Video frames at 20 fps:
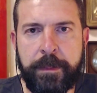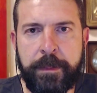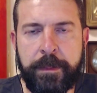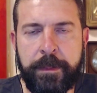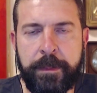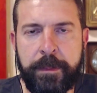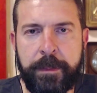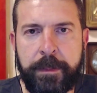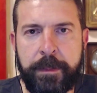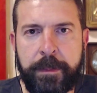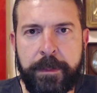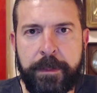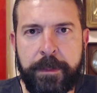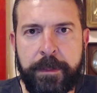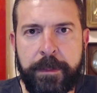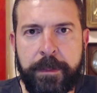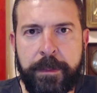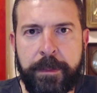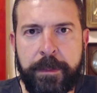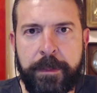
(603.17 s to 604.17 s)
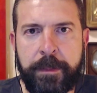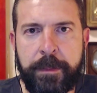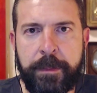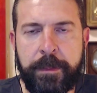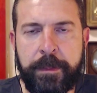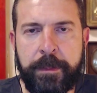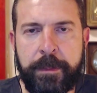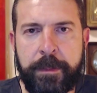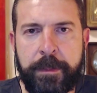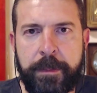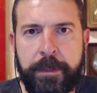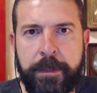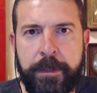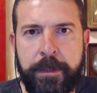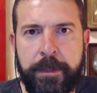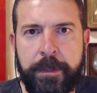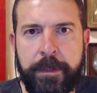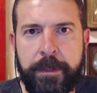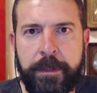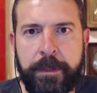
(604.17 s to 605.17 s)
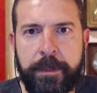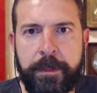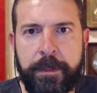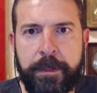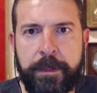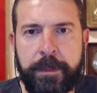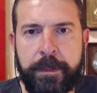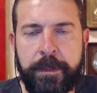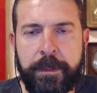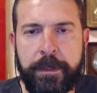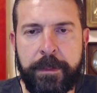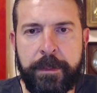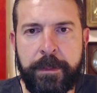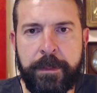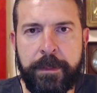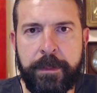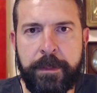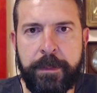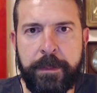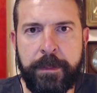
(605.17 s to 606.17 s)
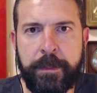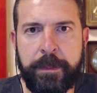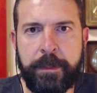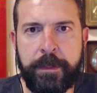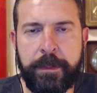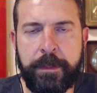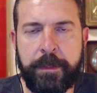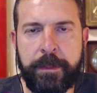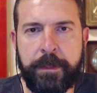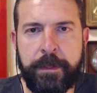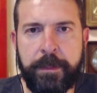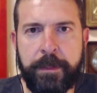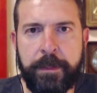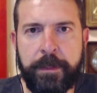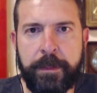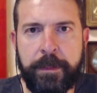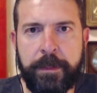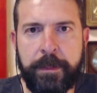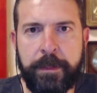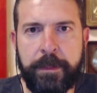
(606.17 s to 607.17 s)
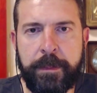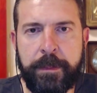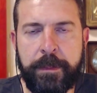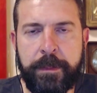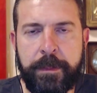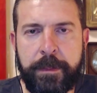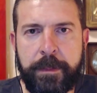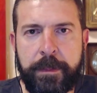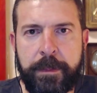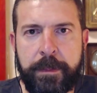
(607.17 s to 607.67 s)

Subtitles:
The person shown says nothing.